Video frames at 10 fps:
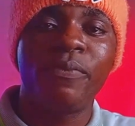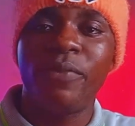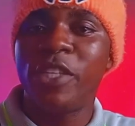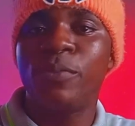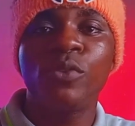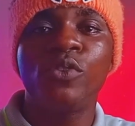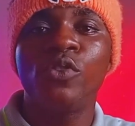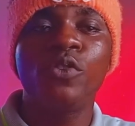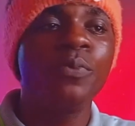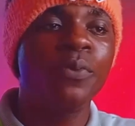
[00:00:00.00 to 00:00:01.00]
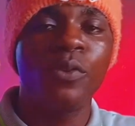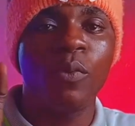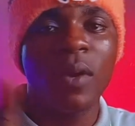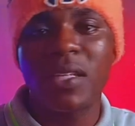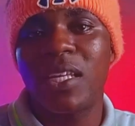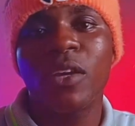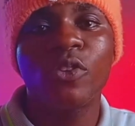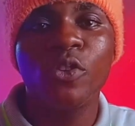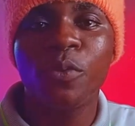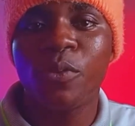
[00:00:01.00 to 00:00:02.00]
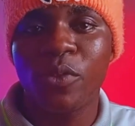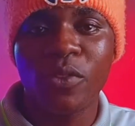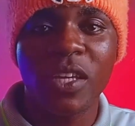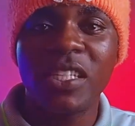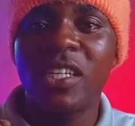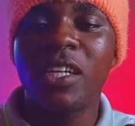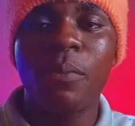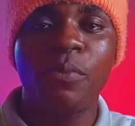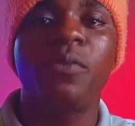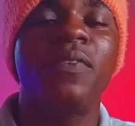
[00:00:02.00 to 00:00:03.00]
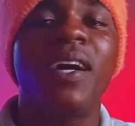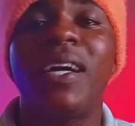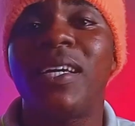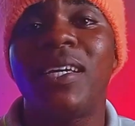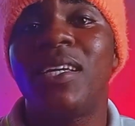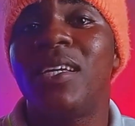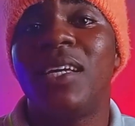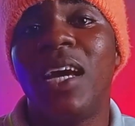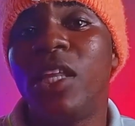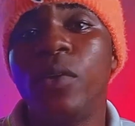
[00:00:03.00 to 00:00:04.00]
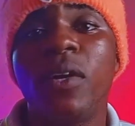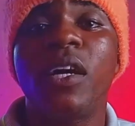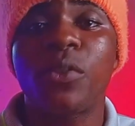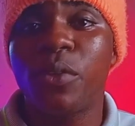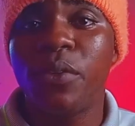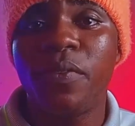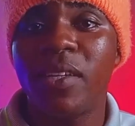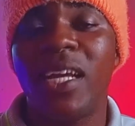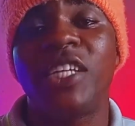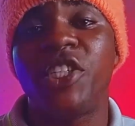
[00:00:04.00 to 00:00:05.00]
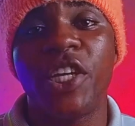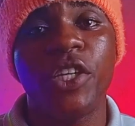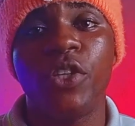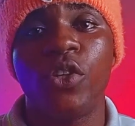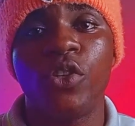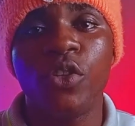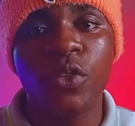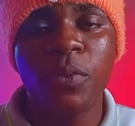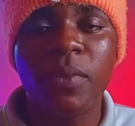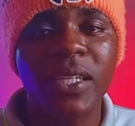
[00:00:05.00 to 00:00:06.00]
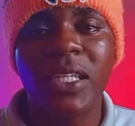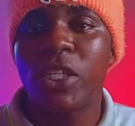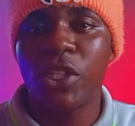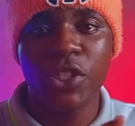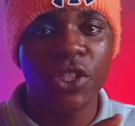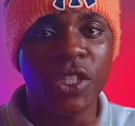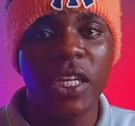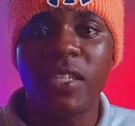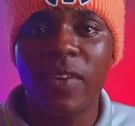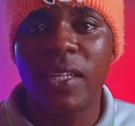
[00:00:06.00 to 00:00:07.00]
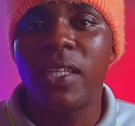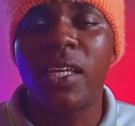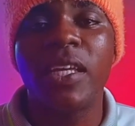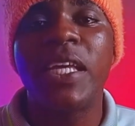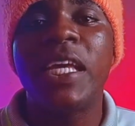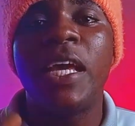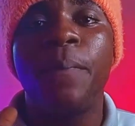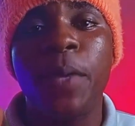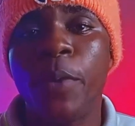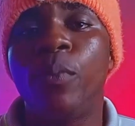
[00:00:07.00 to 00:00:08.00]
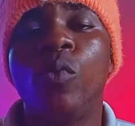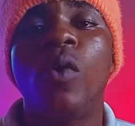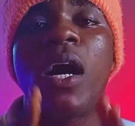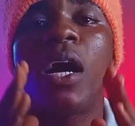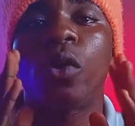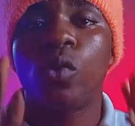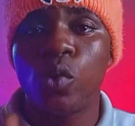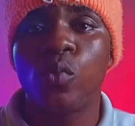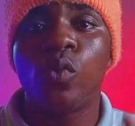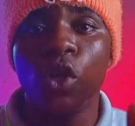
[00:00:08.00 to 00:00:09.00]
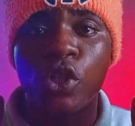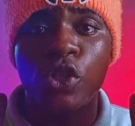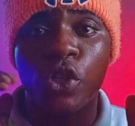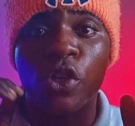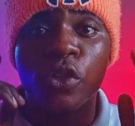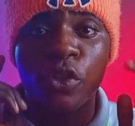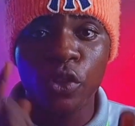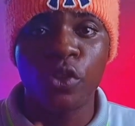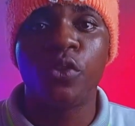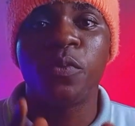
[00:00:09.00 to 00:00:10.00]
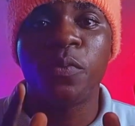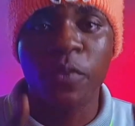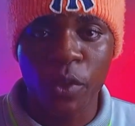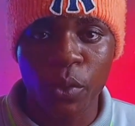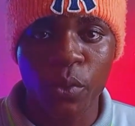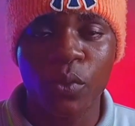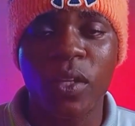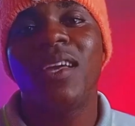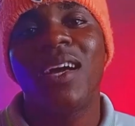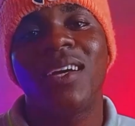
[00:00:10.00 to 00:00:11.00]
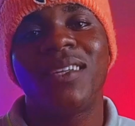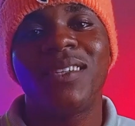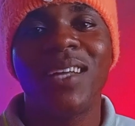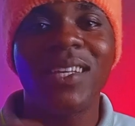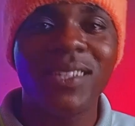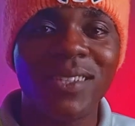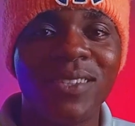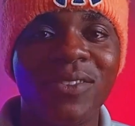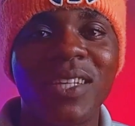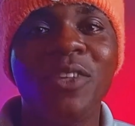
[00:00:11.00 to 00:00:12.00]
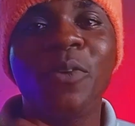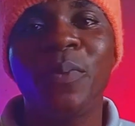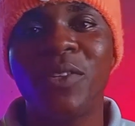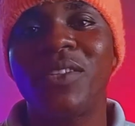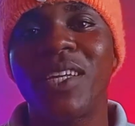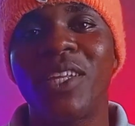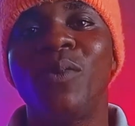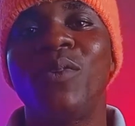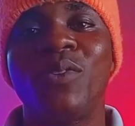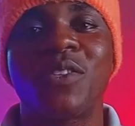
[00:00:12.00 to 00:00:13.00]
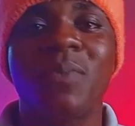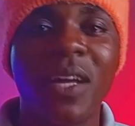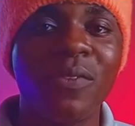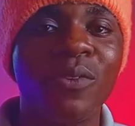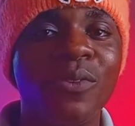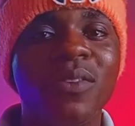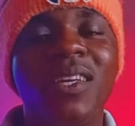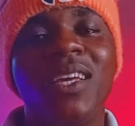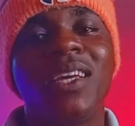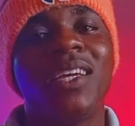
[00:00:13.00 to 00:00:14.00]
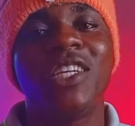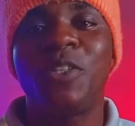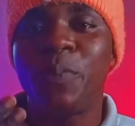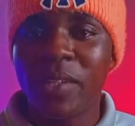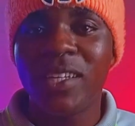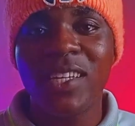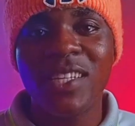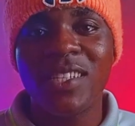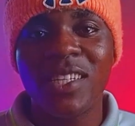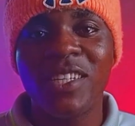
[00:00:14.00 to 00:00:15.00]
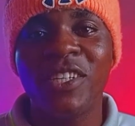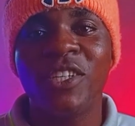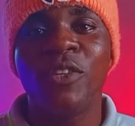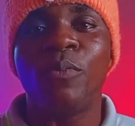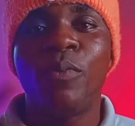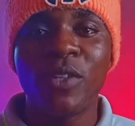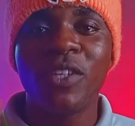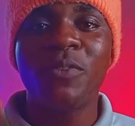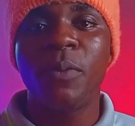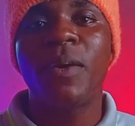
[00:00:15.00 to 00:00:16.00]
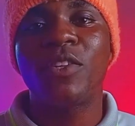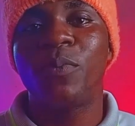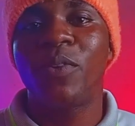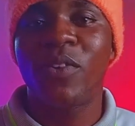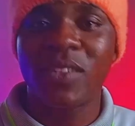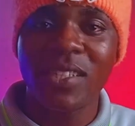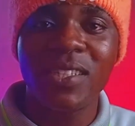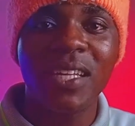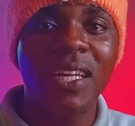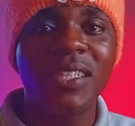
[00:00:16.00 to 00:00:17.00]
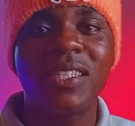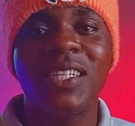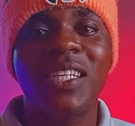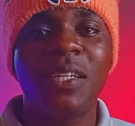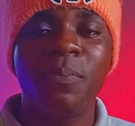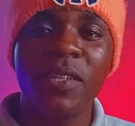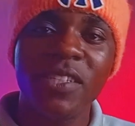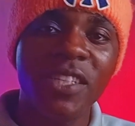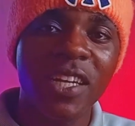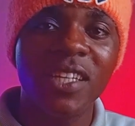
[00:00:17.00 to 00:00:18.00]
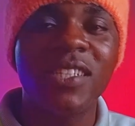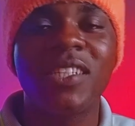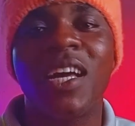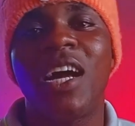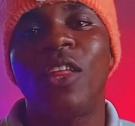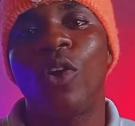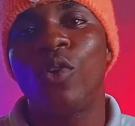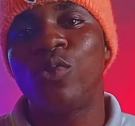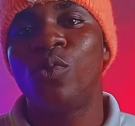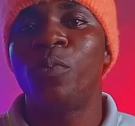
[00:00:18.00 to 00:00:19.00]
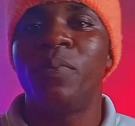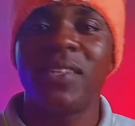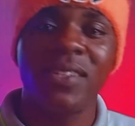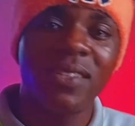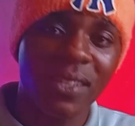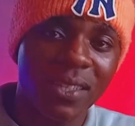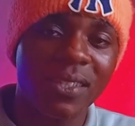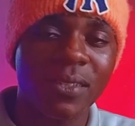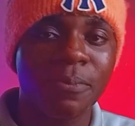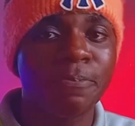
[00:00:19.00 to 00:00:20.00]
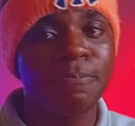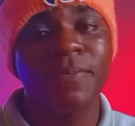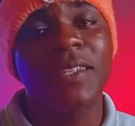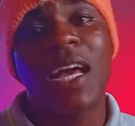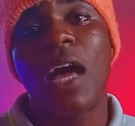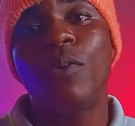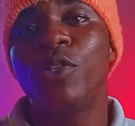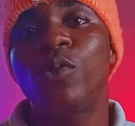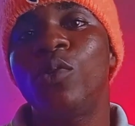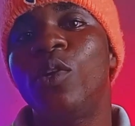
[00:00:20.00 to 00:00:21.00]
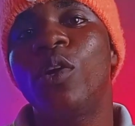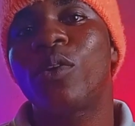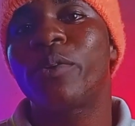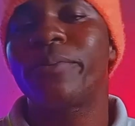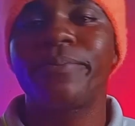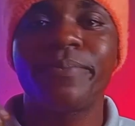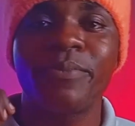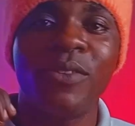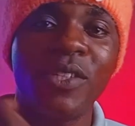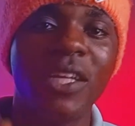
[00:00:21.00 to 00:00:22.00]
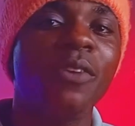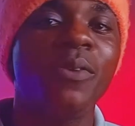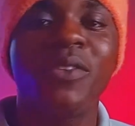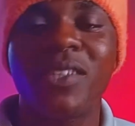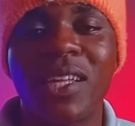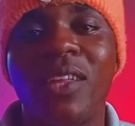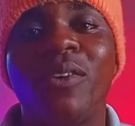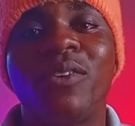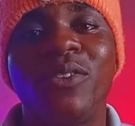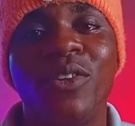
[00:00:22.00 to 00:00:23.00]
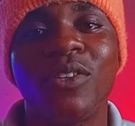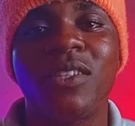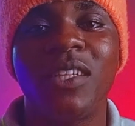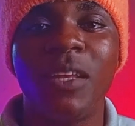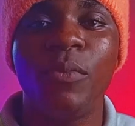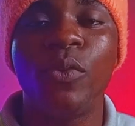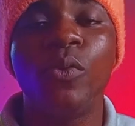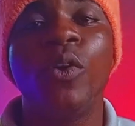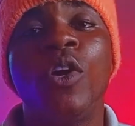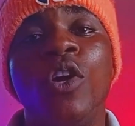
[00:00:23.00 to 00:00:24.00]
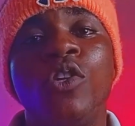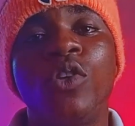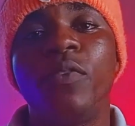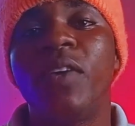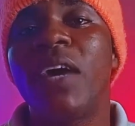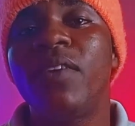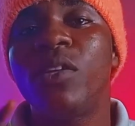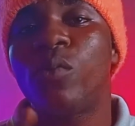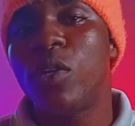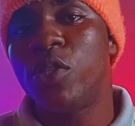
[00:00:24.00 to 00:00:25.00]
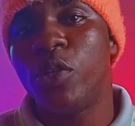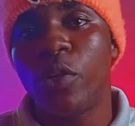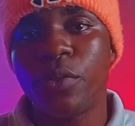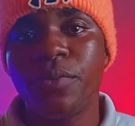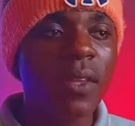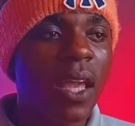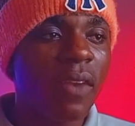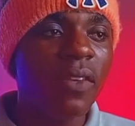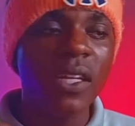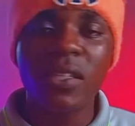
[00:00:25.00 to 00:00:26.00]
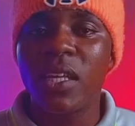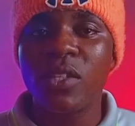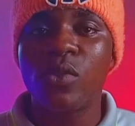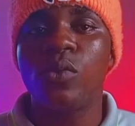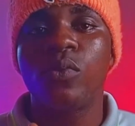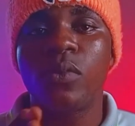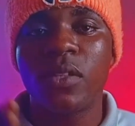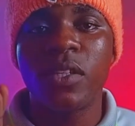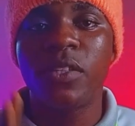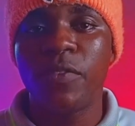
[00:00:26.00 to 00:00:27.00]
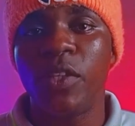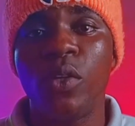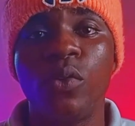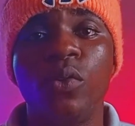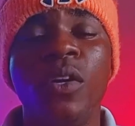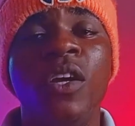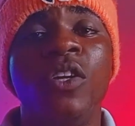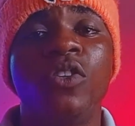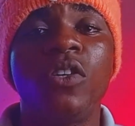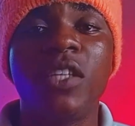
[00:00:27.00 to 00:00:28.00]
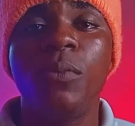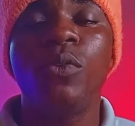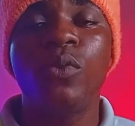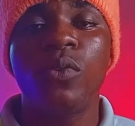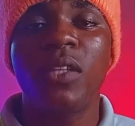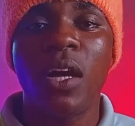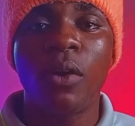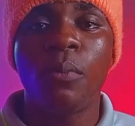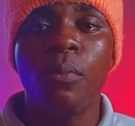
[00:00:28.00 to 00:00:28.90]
Facebook group, your WhatsApp group, your Instagram profile. Anywhere at all you feel like sharing your YouTube link, share it right there. People are going to watch your YouTube videos. Yeah, that's it. So starting up a YouTube channel with your smartphone is pretty easy, but just remember to be consistent, patient, and also persistent. I wish you good luck. When you start up your YouTube channel, just let me know. So if you have any question related to this video, just let me know down